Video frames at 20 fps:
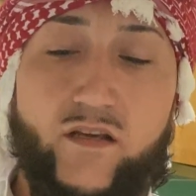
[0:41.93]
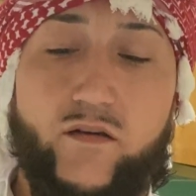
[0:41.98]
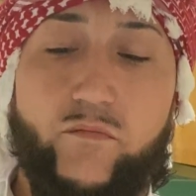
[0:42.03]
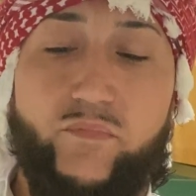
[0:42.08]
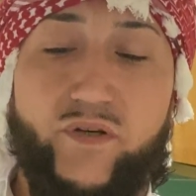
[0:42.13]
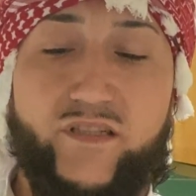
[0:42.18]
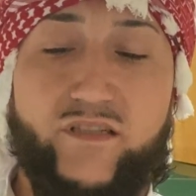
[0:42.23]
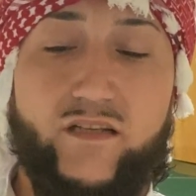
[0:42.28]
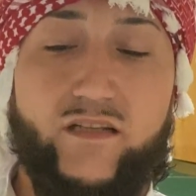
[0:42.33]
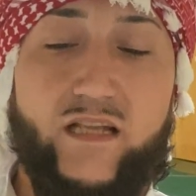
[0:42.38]

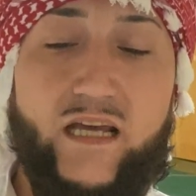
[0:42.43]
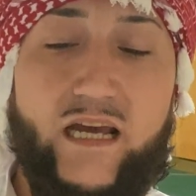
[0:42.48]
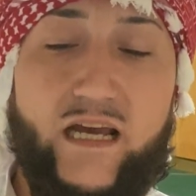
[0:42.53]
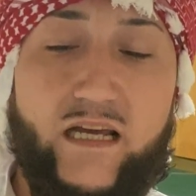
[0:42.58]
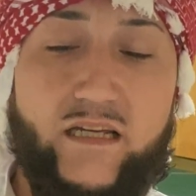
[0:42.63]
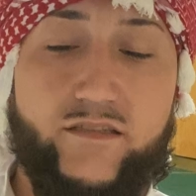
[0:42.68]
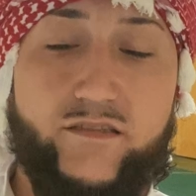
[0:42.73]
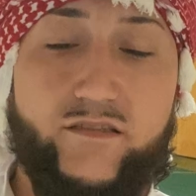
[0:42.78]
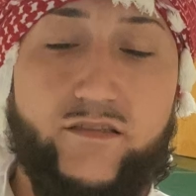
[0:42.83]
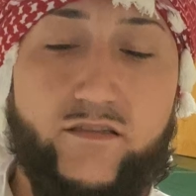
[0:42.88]
But alas,
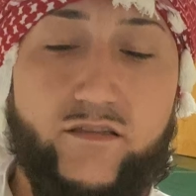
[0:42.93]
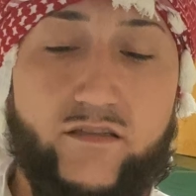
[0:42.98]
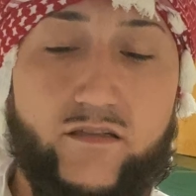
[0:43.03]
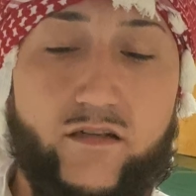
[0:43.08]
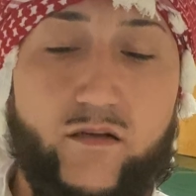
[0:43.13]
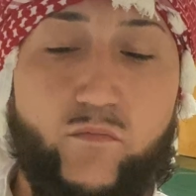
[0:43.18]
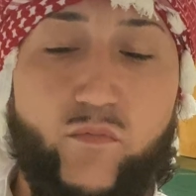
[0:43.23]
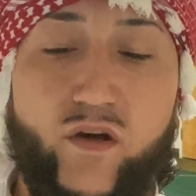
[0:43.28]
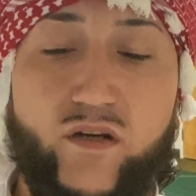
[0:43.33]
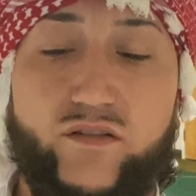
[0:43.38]

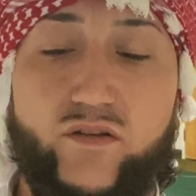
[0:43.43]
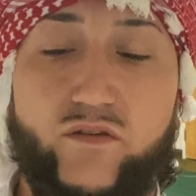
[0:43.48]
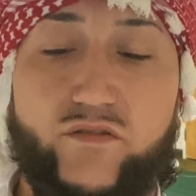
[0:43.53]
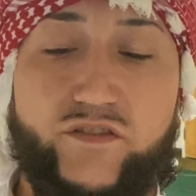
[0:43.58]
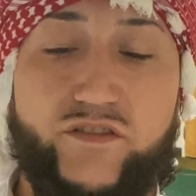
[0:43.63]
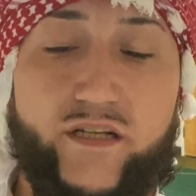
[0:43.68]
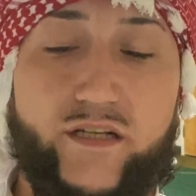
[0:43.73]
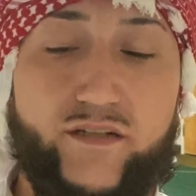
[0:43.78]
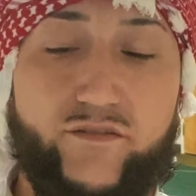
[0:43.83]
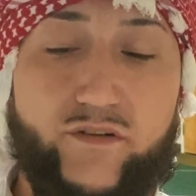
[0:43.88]
among those
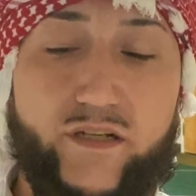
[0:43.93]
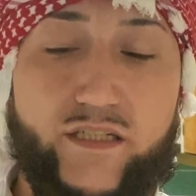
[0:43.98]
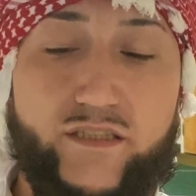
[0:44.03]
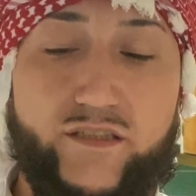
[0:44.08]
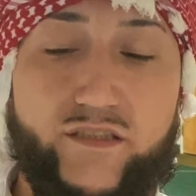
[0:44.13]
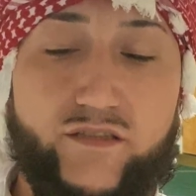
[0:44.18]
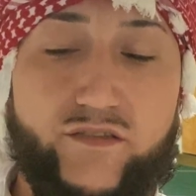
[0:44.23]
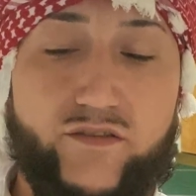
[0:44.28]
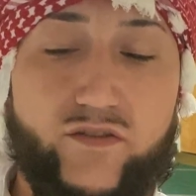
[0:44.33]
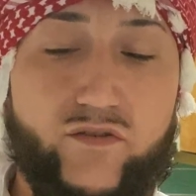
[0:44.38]

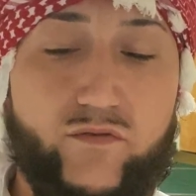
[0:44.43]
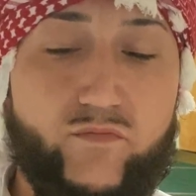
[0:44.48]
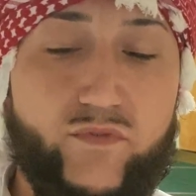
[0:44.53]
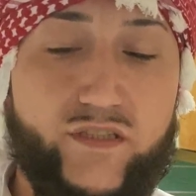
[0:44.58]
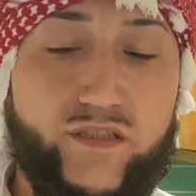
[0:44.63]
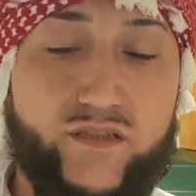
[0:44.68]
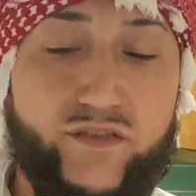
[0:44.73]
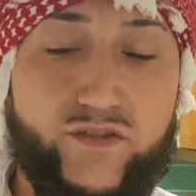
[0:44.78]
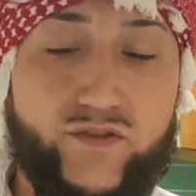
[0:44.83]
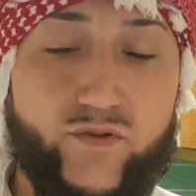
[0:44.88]
generations whom we
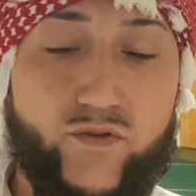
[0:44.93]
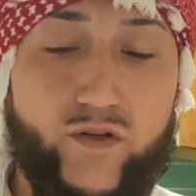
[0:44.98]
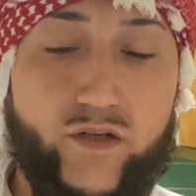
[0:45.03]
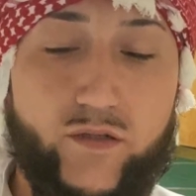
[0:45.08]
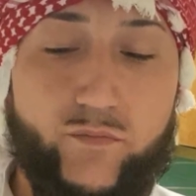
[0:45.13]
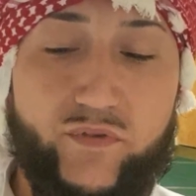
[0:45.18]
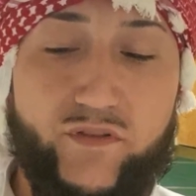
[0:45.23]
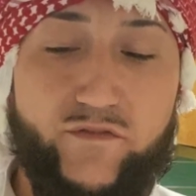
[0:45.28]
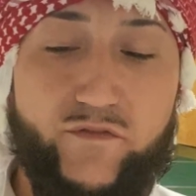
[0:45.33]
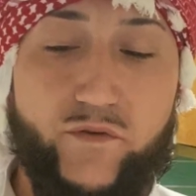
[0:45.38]

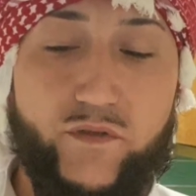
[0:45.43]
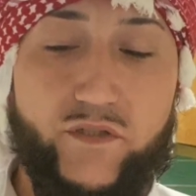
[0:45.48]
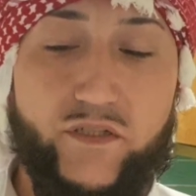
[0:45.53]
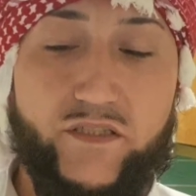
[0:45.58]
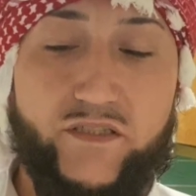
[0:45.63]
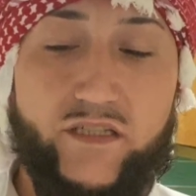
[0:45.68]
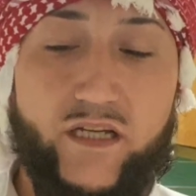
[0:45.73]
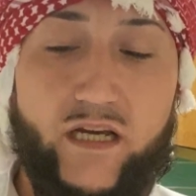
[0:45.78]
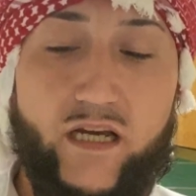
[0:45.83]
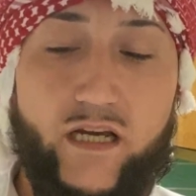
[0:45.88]
destroyed before your
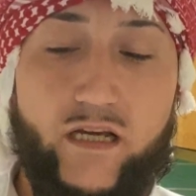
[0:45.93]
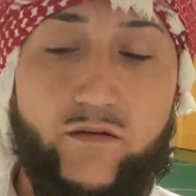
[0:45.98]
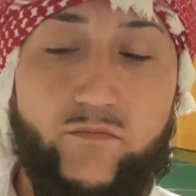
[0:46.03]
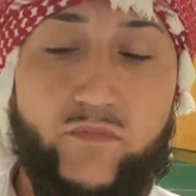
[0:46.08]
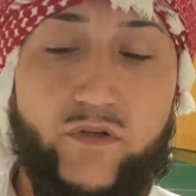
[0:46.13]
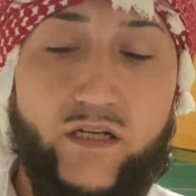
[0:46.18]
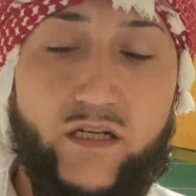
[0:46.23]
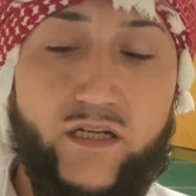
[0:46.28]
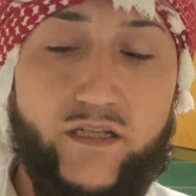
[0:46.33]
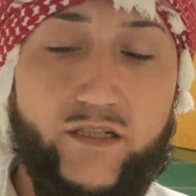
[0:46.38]
time,
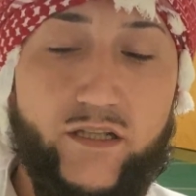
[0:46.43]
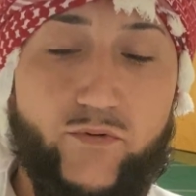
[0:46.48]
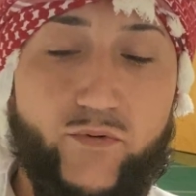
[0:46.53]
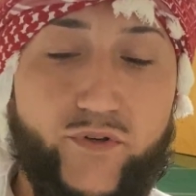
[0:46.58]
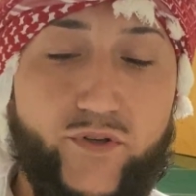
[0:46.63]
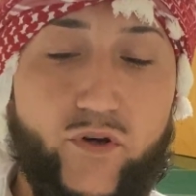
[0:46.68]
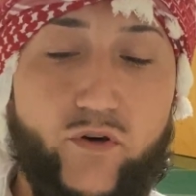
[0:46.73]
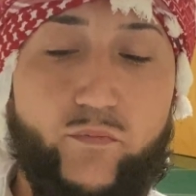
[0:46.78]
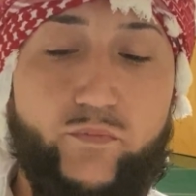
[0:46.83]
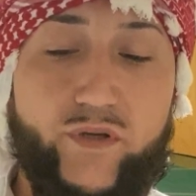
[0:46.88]
there were
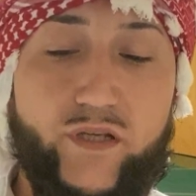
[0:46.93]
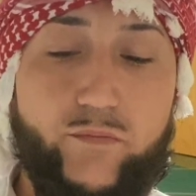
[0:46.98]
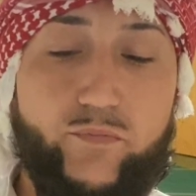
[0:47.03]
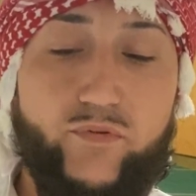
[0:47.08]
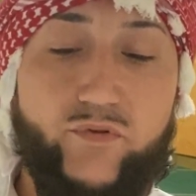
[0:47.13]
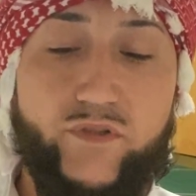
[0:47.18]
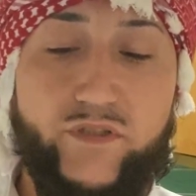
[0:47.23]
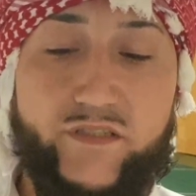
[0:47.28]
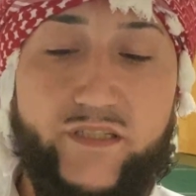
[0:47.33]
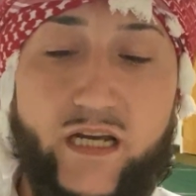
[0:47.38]
no
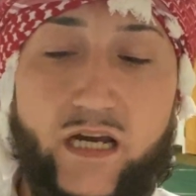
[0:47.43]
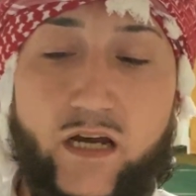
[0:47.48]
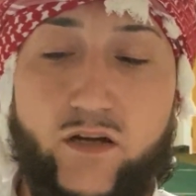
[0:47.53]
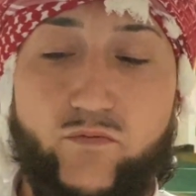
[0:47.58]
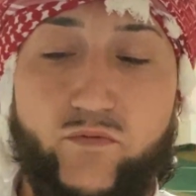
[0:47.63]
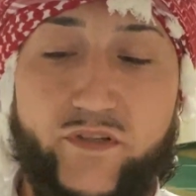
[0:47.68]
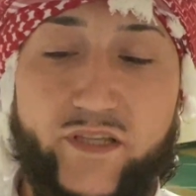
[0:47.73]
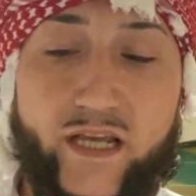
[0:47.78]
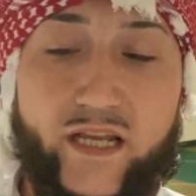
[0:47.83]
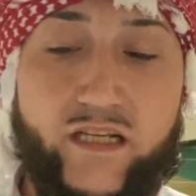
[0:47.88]
people endowed
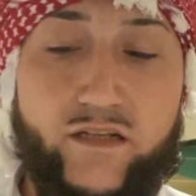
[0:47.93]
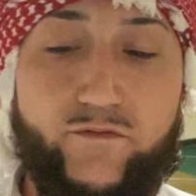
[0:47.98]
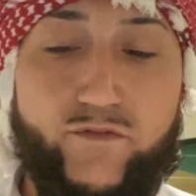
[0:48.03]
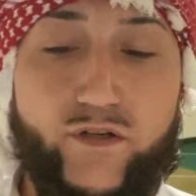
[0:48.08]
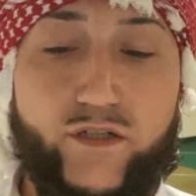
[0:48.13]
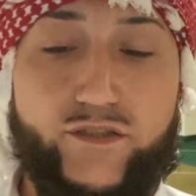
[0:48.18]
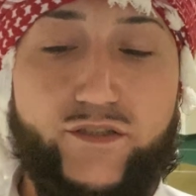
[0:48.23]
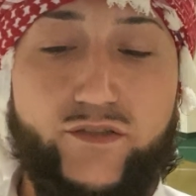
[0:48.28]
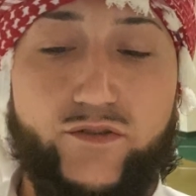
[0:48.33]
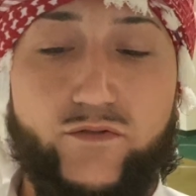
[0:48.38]
with any
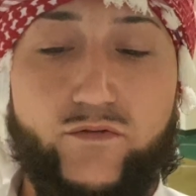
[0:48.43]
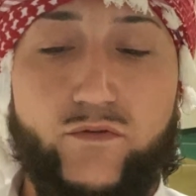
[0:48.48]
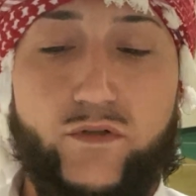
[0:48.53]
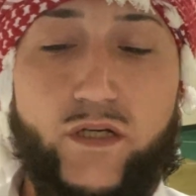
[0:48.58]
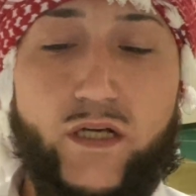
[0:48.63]
virtue,